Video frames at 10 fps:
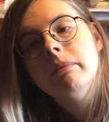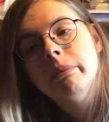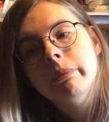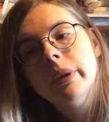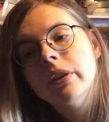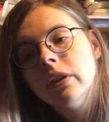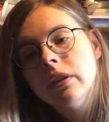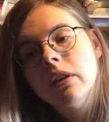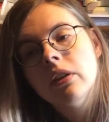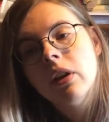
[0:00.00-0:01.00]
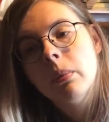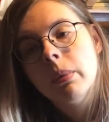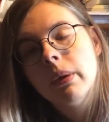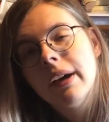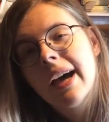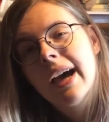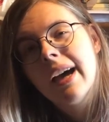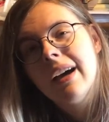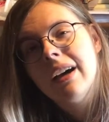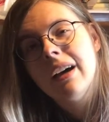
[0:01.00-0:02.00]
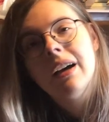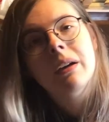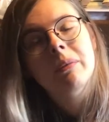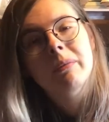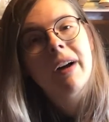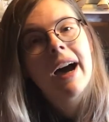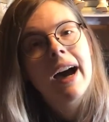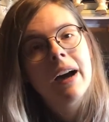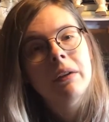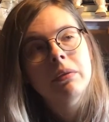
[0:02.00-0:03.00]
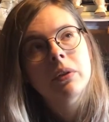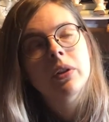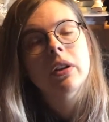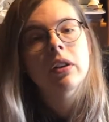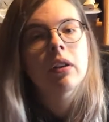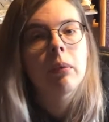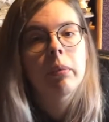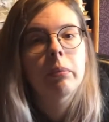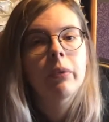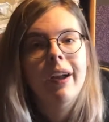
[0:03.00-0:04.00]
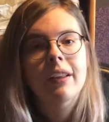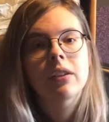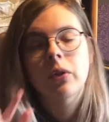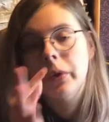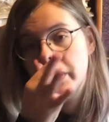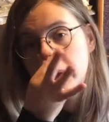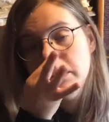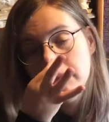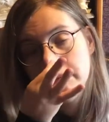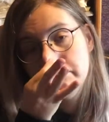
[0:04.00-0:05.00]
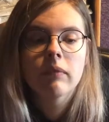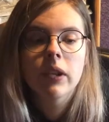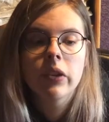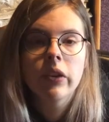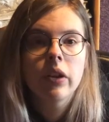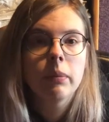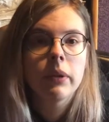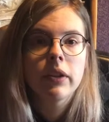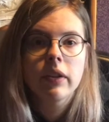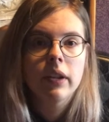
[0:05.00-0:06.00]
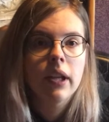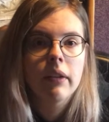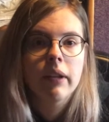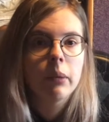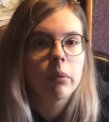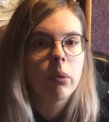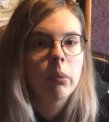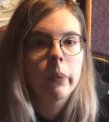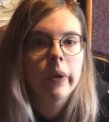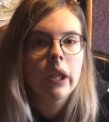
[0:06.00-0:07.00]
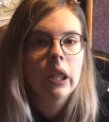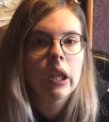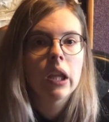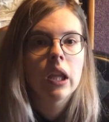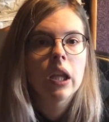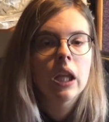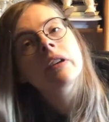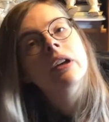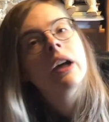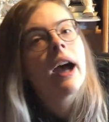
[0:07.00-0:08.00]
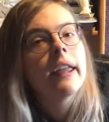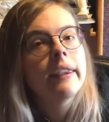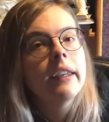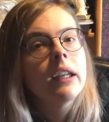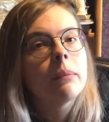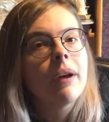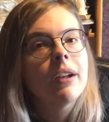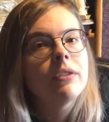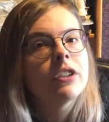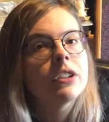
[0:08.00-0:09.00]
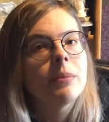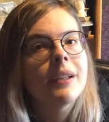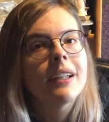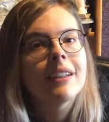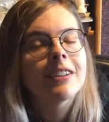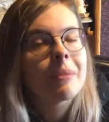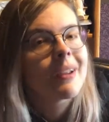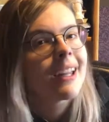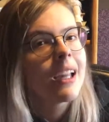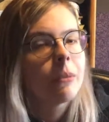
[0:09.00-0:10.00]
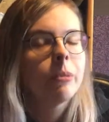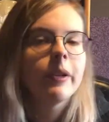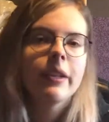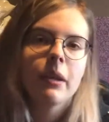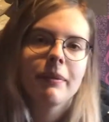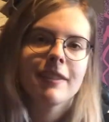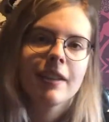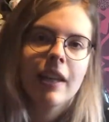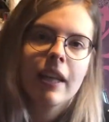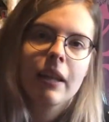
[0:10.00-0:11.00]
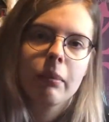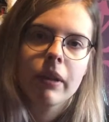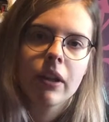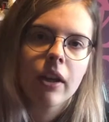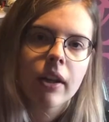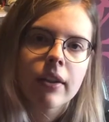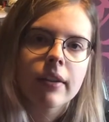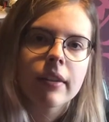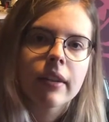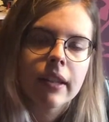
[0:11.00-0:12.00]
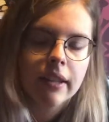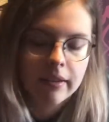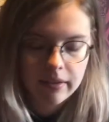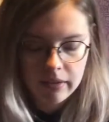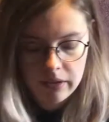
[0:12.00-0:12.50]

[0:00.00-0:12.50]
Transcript: But just the top half, or the top right corner. So the other parts I didn't have any problem with. I think it might have just been something like a printing mistake, because this